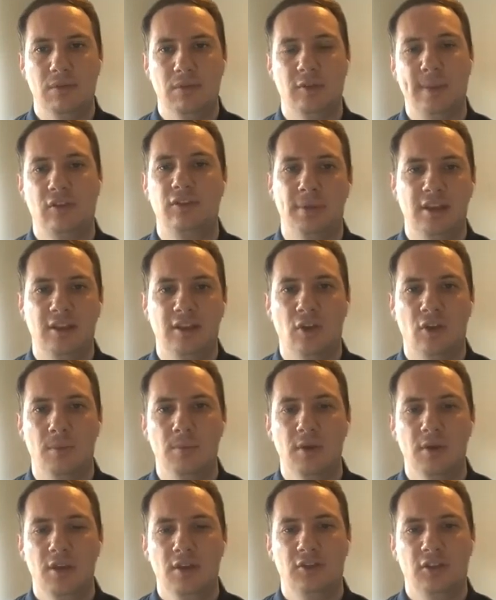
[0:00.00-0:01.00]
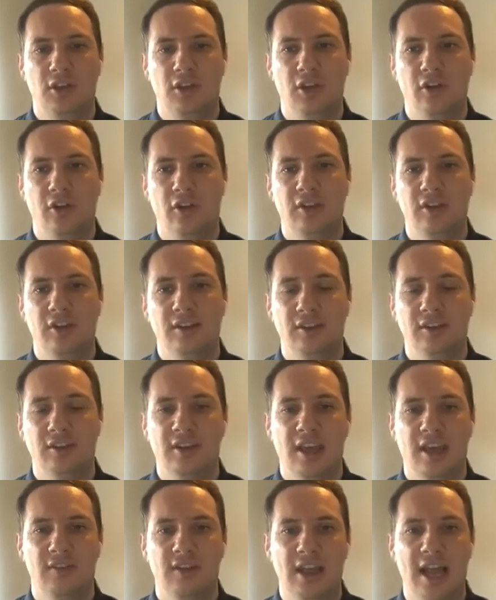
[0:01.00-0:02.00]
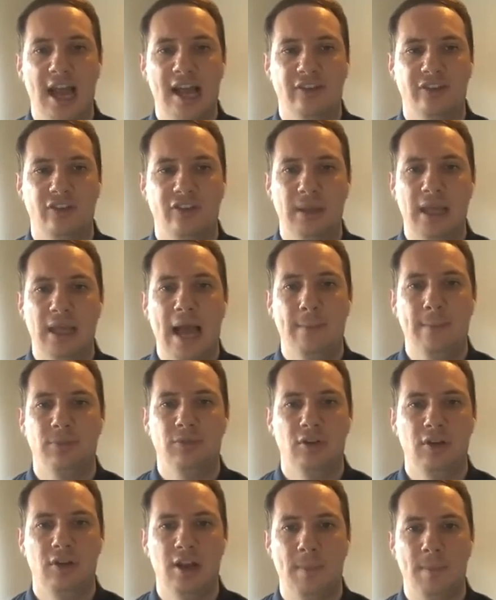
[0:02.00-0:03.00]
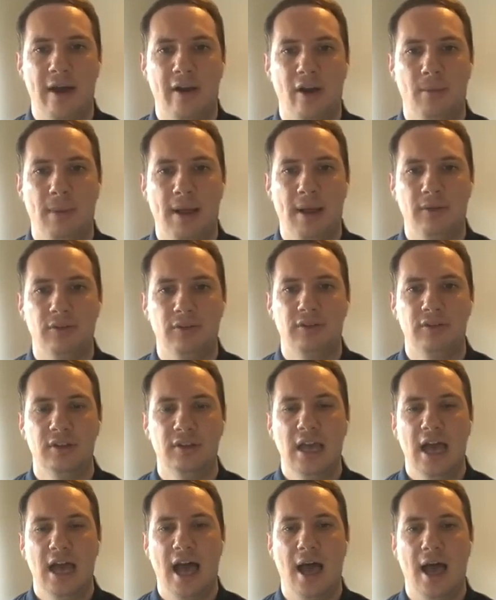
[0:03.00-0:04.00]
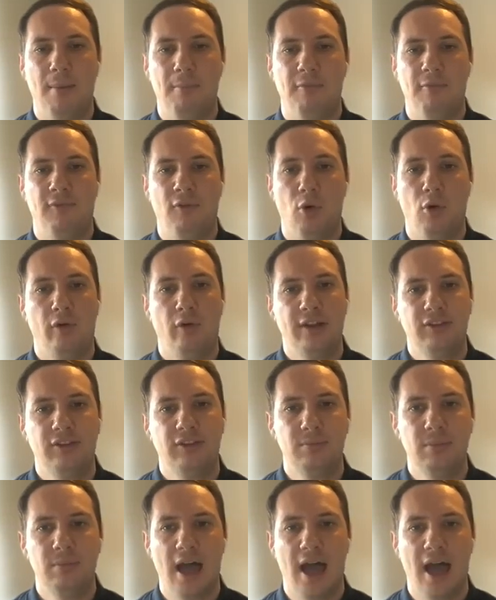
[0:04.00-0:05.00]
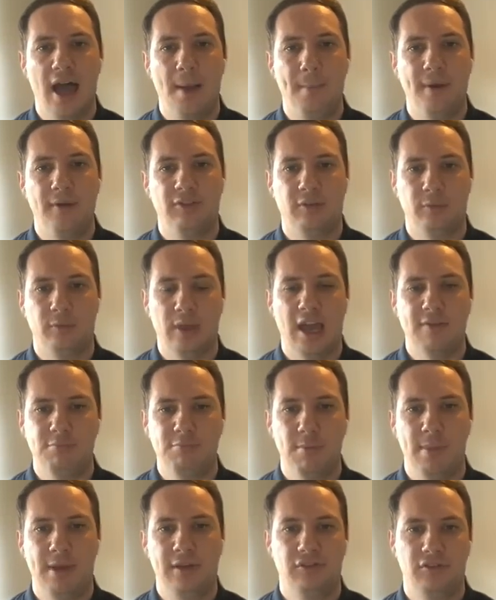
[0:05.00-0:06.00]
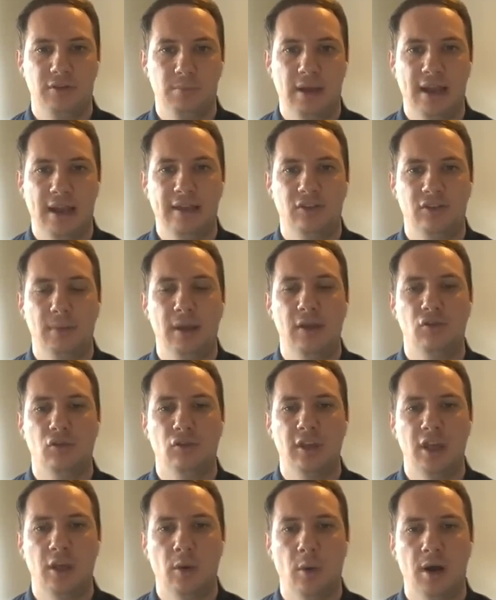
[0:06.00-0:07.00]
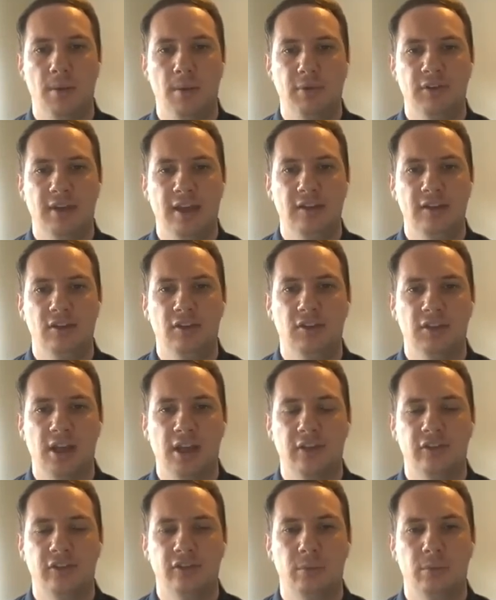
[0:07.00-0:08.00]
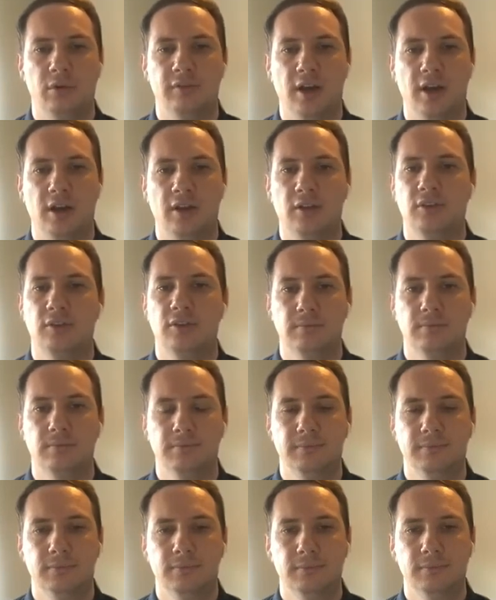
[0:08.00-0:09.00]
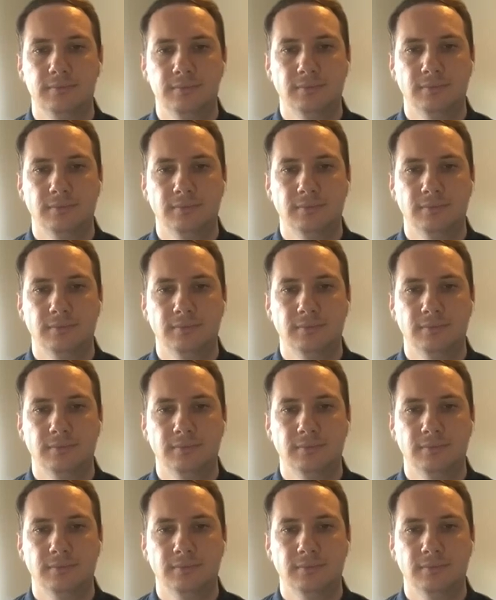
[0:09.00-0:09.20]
As I said, we specialize in property, so security and safety has to be absolutely paramount for us. And so we have the measures in place to make sure that you are protected as a customer of ours.